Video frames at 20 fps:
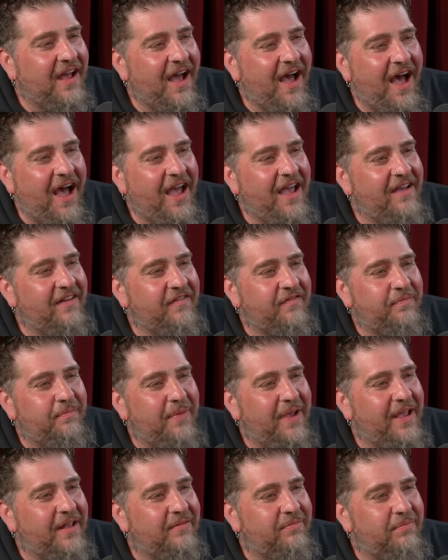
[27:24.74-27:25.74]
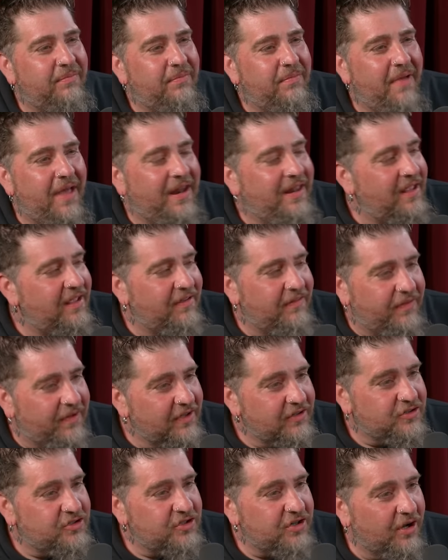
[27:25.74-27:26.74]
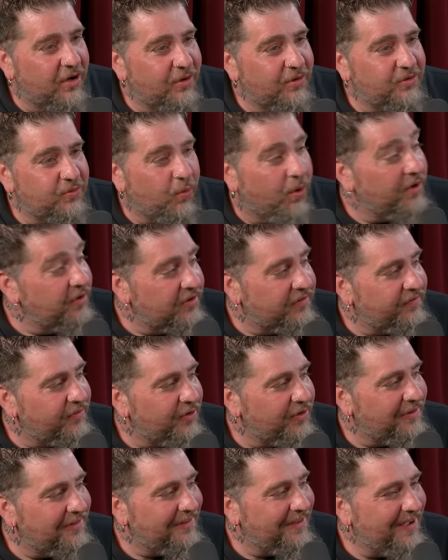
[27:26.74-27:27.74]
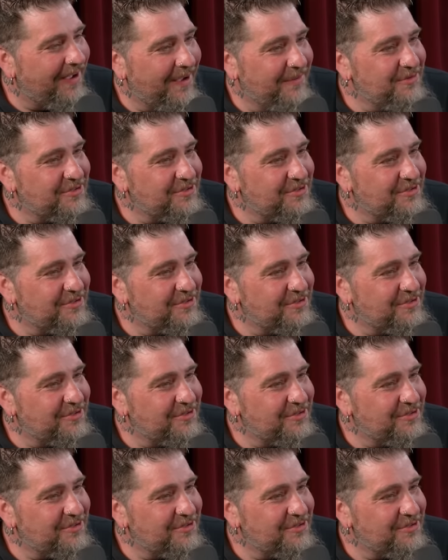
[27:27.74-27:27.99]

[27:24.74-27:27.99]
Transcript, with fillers: I have made many of his shows wonderful, I'm